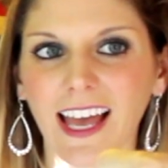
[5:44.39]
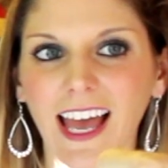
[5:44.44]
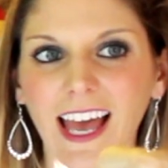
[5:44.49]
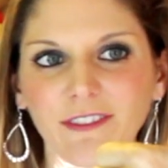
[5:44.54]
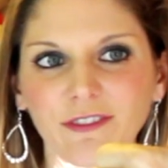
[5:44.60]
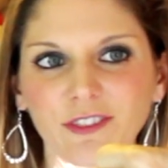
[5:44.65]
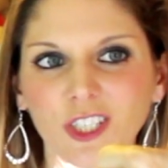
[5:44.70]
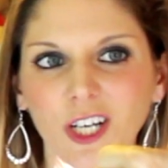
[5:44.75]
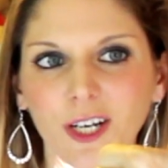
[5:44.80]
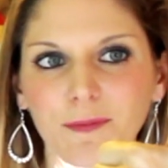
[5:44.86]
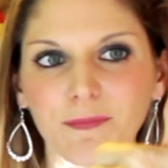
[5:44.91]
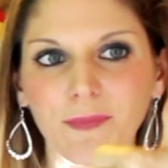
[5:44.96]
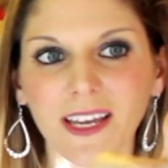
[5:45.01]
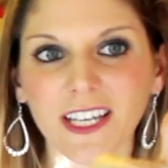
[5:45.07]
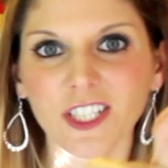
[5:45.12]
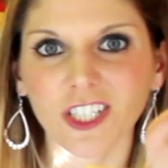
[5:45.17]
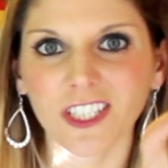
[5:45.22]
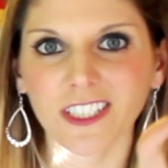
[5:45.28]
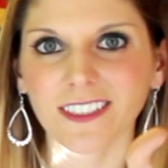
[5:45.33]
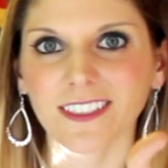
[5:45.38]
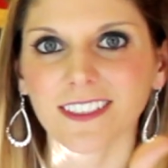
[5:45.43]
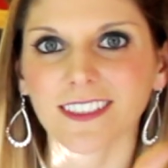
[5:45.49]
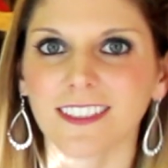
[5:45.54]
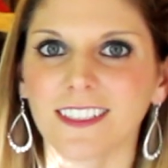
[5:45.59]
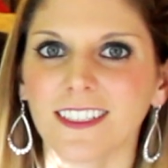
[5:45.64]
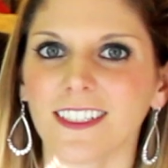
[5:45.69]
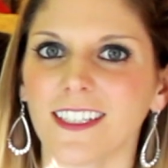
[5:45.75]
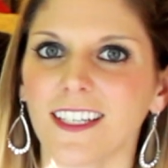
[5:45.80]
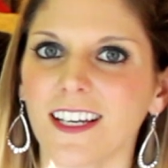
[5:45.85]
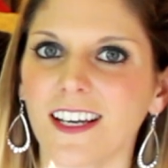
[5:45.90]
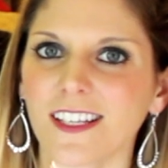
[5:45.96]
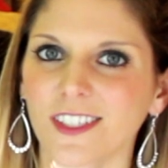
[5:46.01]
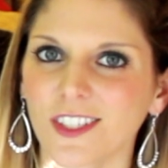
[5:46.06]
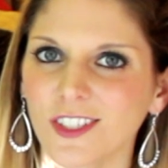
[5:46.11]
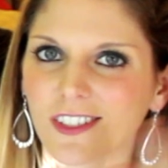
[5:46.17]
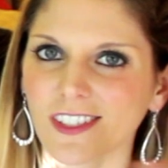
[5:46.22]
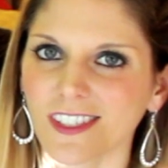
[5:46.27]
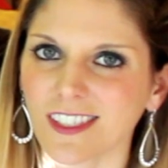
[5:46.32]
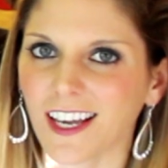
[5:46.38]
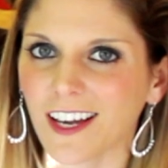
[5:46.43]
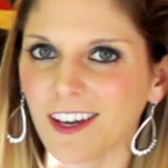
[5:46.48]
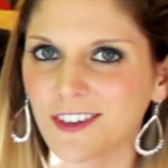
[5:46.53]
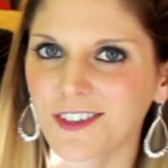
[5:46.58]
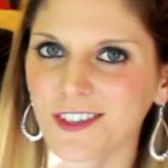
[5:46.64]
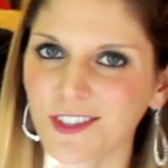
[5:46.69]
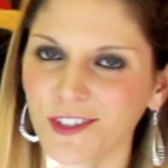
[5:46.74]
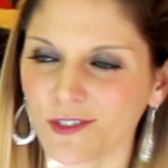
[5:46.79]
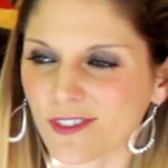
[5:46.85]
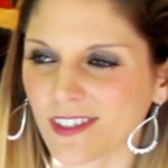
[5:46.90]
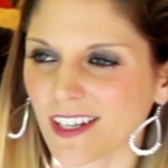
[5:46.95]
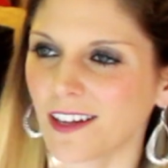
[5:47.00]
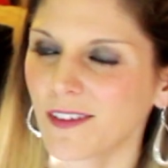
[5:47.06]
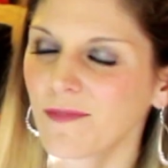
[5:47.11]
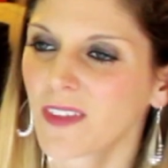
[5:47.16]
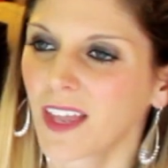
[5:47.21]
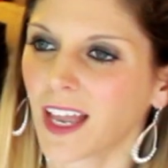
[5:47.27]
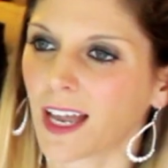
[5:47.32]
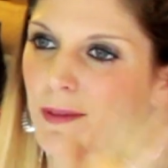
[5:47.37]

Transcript: F sharp major! So you see how you can use that?